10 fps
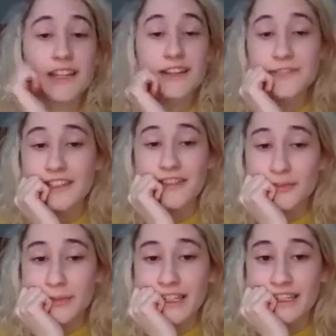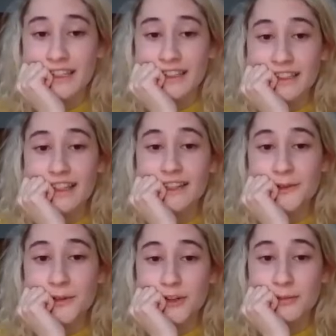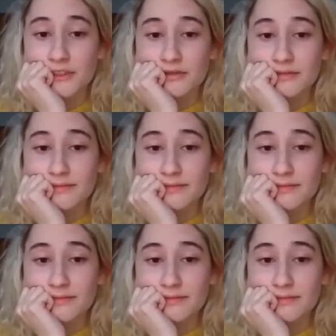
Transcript: I've seen your baking, and it's horrible.